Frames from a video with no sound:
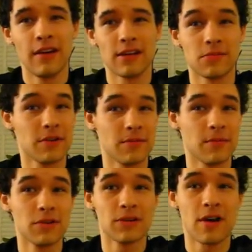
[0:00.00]
is one of the
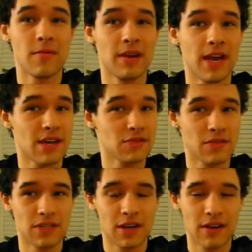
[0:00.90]
most common
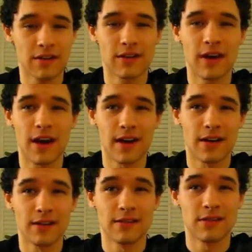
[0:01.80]
extracellular
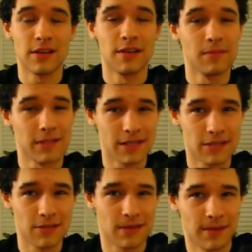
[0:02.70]
ions in the
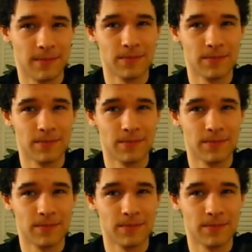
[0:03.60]
bloodstream.